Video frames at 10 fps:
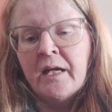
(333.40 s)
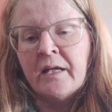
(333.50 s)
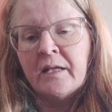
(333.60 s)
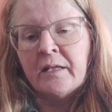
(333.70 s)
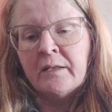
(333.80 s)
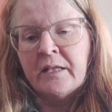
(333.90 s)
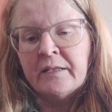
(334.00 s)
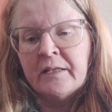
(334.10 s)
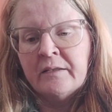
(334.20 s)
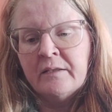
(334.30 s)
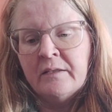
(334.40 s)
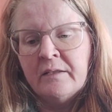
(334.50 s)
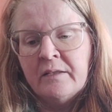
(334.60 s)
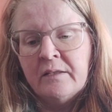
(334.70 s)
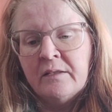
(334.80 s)
And then
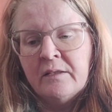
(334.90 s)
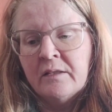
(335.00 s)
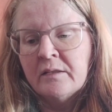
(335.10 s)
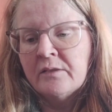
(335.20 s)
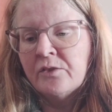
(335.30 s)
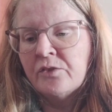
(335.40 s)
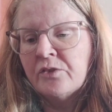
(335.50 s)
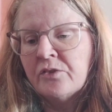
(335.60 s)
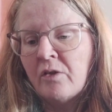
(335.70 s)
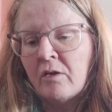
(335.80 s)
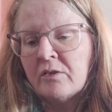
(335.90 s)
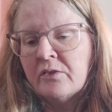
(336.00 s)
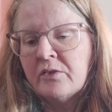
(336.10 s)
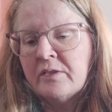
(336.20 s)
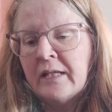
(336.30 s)
the
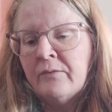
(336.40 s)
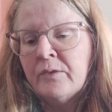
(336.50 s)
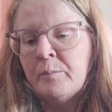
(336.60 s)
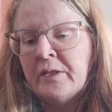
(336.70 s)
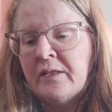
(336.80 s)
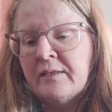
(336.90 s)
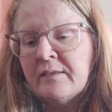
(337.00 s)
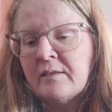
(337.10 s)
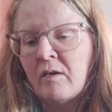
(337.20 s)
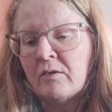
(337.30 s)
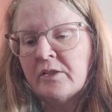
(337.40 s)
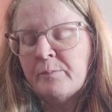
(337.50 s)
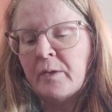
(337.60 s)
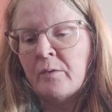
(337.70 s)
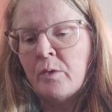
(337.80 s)
socks. Save the Bees Socks
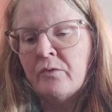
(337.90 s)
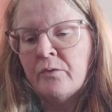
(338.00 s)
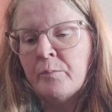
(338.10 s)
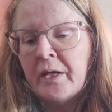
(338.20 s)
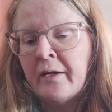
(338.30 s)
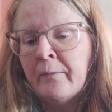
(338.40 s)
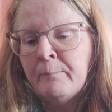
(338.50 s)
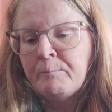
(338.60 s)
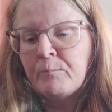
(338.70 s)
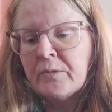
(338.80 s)
by Woven Pair.